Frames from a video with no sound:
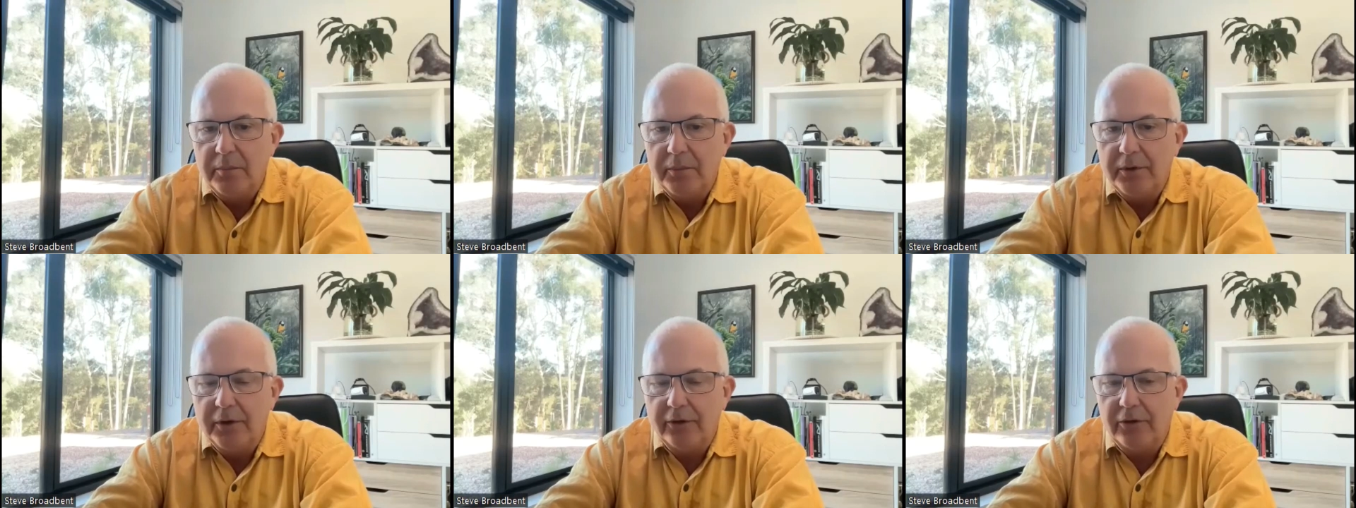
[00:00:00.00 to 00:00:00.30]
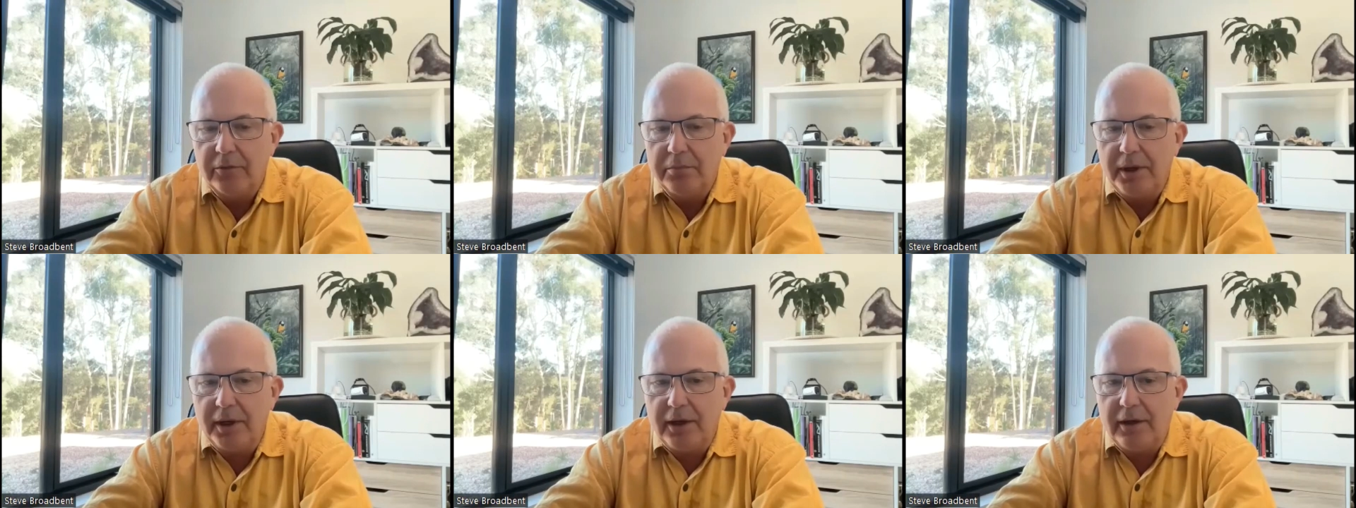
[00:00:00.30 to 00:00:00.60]
Because
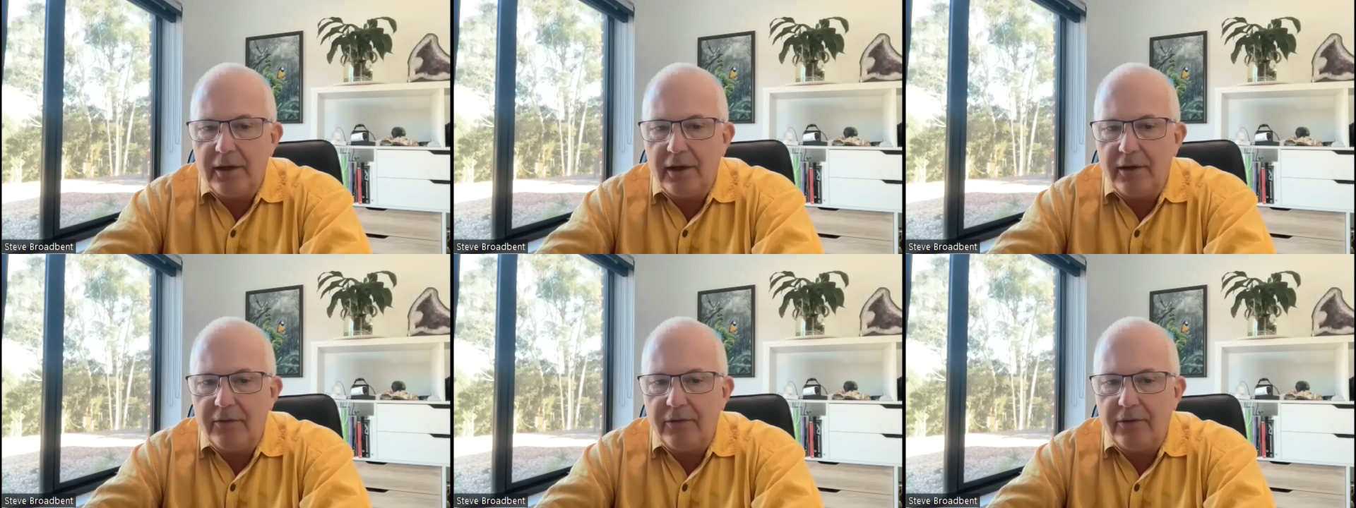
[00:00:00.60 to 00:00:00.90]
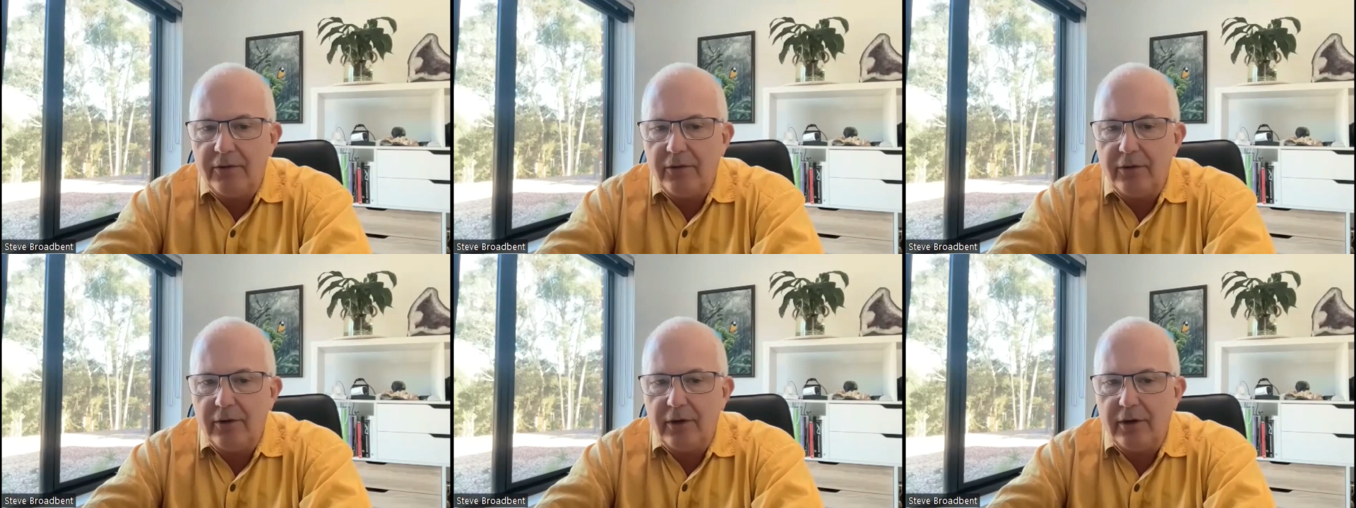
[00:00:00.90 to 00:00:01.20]
the big
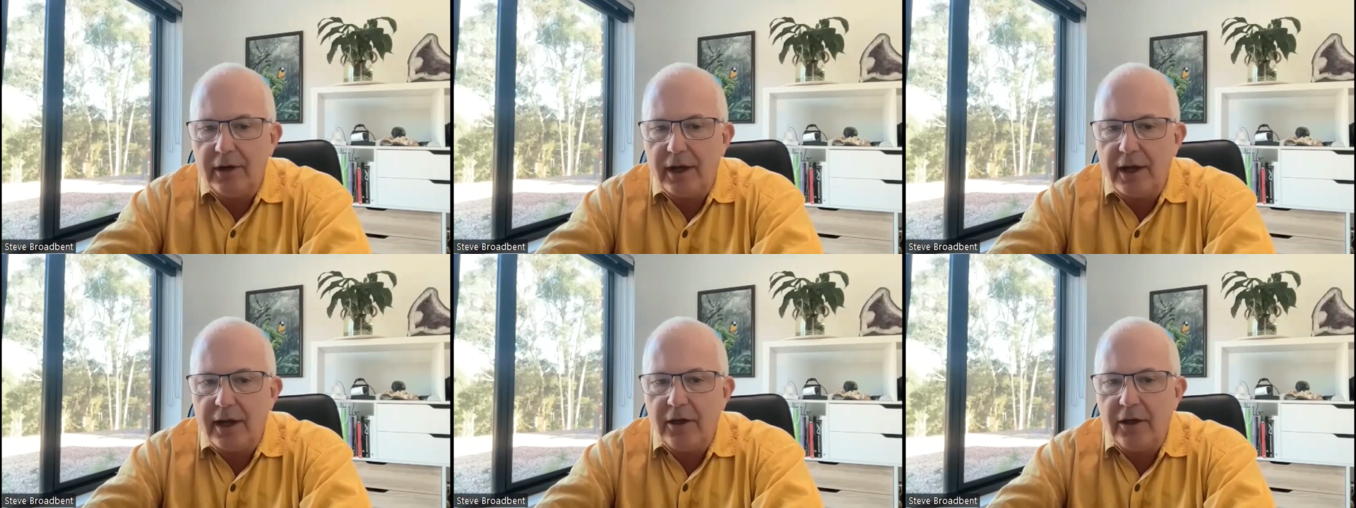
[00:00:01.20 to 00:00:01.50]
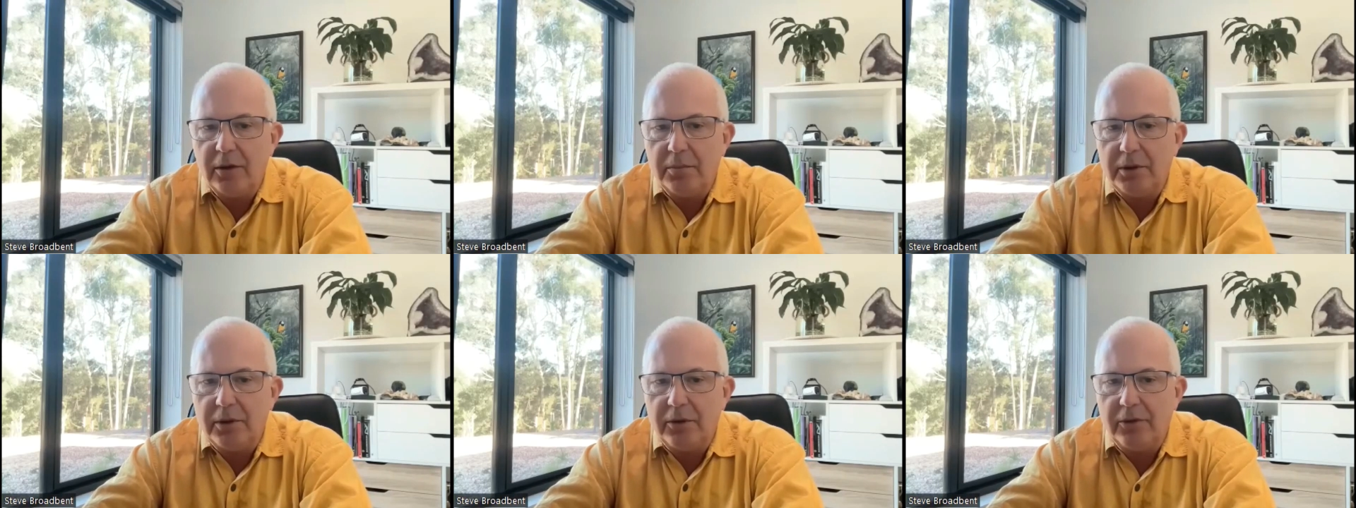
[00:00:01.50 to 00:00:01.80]
difference that
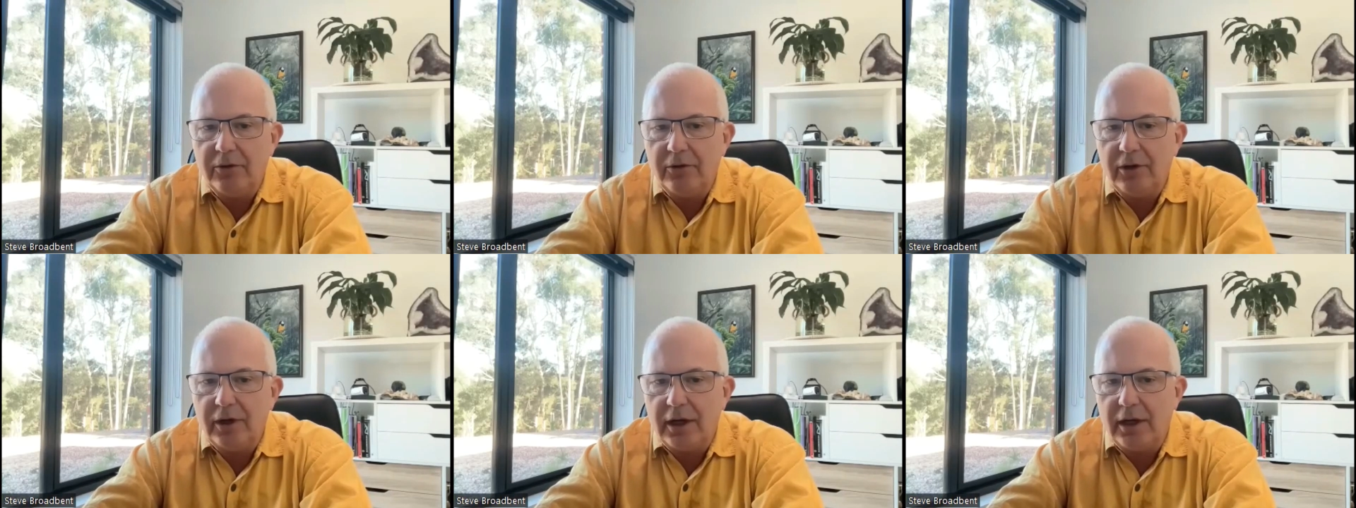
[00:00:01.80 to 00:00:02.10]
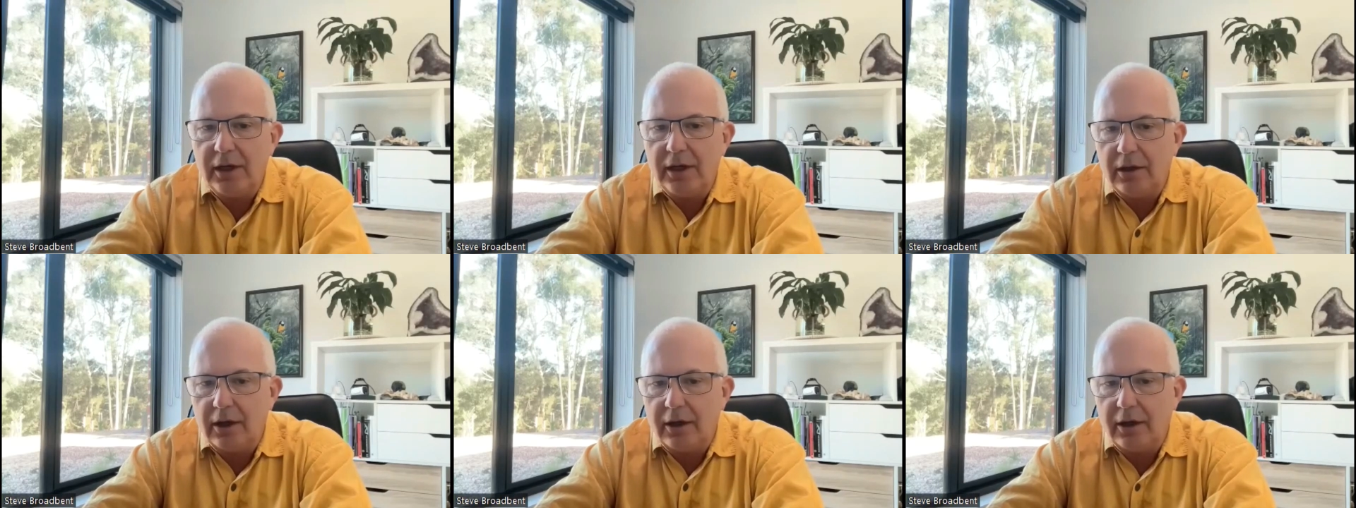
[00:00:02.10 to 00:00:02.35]
AWC